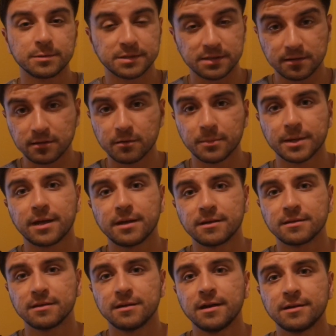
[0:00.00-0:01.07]
which is
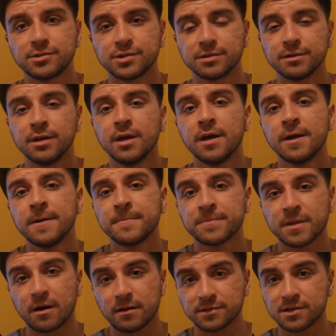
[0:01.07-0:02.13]
lubricating the engine.
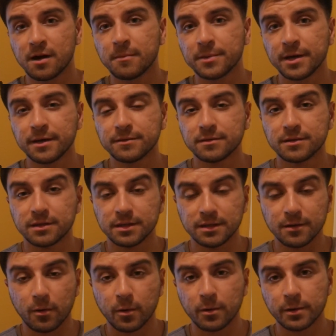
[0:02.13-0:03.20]
On top of that, the
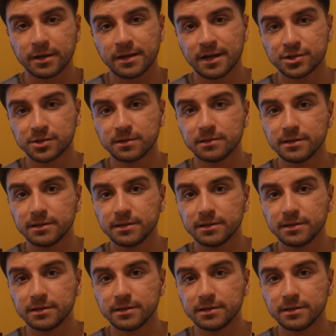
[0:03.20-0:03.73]
oil can actually